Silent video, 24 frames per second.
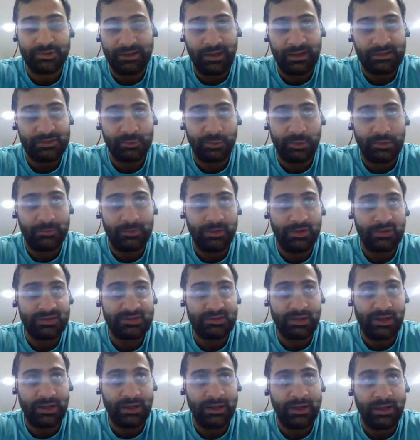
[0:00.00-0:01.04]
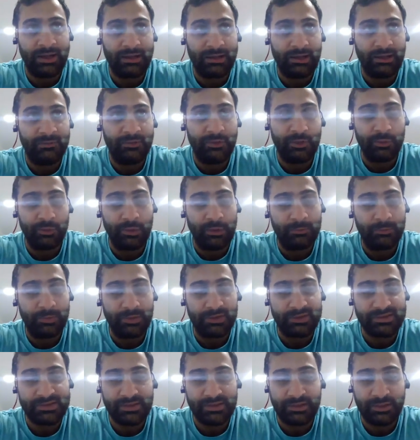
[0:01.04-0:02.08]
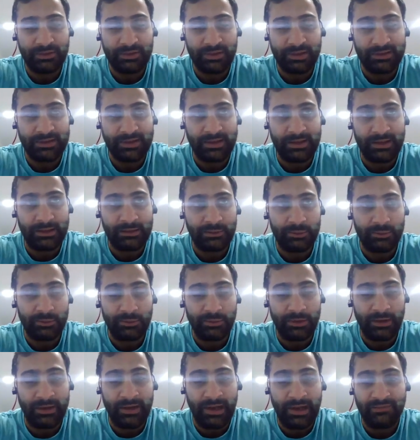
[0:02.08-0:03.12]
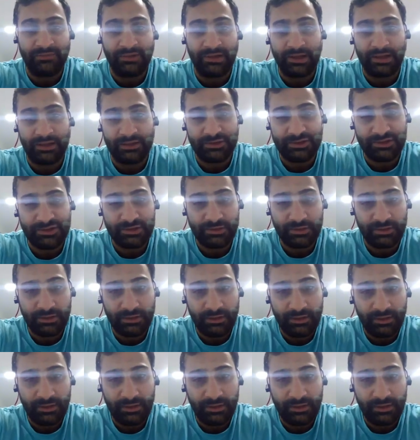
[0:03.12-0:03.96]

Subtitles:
as well, because again, if you're one person, you're not gonna do an avalanche